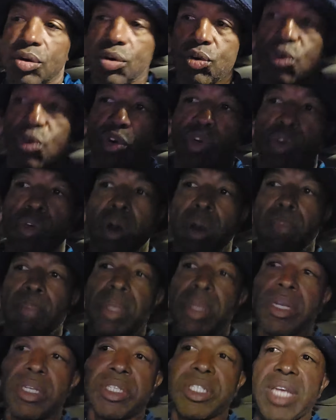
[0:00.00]
who grew
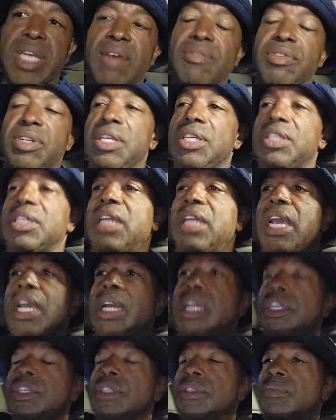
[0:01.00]
up in the 70s and
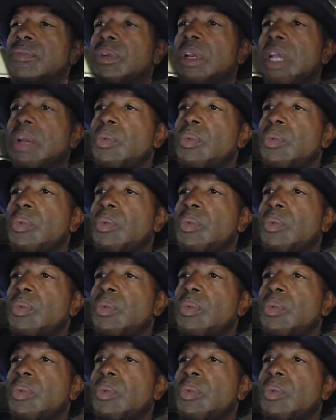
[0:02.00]
80s.